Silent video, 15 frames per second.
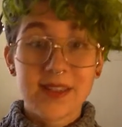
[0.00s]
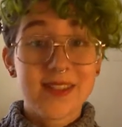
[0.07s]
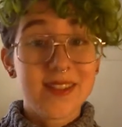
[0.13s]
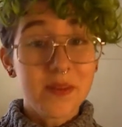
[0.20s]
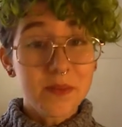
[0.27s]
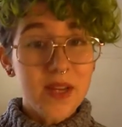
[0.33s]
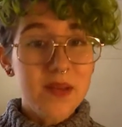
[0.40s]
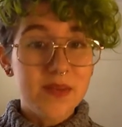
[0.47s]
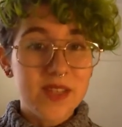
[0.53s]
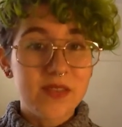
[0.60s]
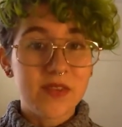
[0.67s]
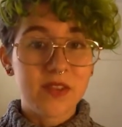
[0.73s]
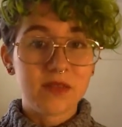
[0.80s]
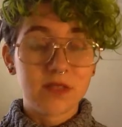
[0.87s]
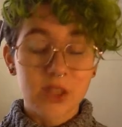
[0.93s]
and sometimes
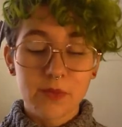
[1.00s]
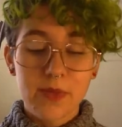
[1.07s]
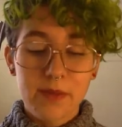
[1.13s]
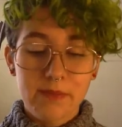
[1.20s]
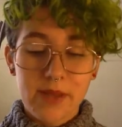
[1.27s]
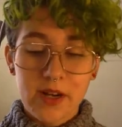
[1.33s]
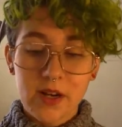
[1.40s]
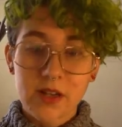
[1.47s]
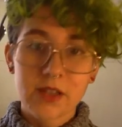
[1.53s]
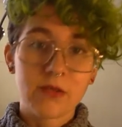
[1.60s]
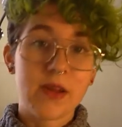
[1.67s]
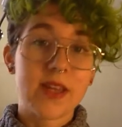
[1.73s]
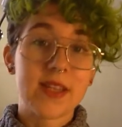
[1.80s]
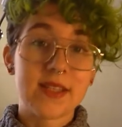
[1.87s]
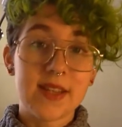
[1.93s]
even a little bit bitter,
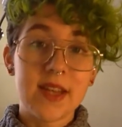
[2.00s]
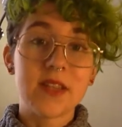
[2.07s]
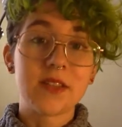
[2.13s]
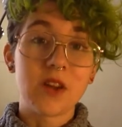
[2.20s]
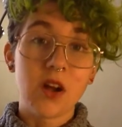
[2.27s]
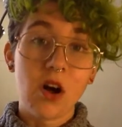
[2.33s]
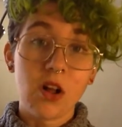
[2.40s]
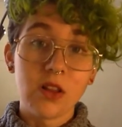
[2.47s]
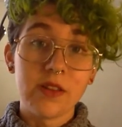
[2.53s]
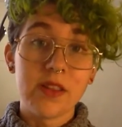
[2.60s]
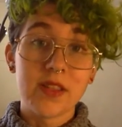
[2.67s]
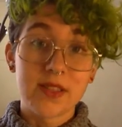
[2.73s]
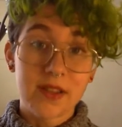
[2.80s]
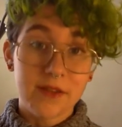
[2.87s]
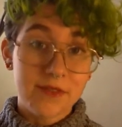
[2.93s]
so I can taste all of
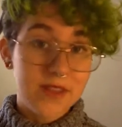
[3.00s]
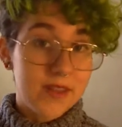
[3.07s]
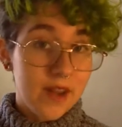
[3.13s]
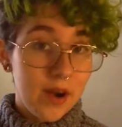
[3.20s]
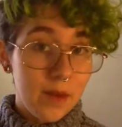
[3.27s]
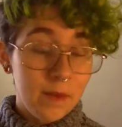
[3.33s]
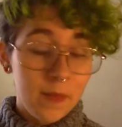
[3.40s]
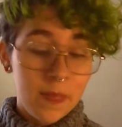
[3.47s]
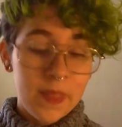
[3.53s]
the stuff in there.